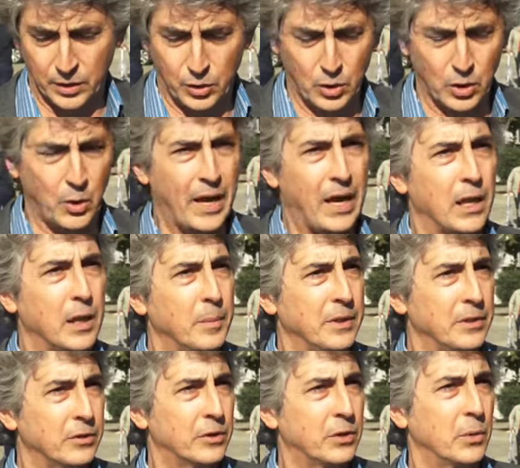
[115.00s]
you know,
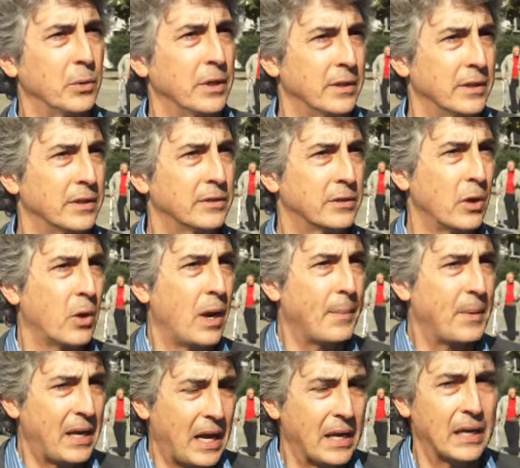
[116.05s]
elements to it. So I
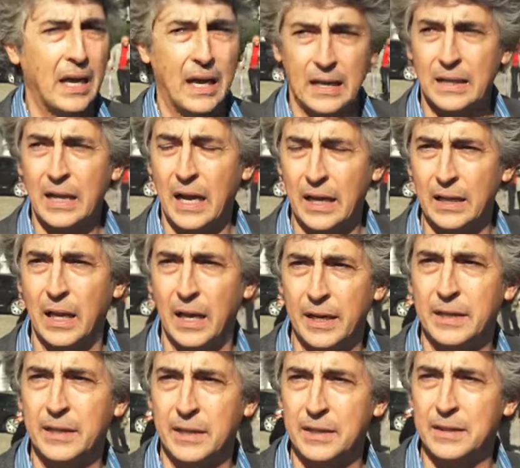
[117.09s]
mean, I I, I like.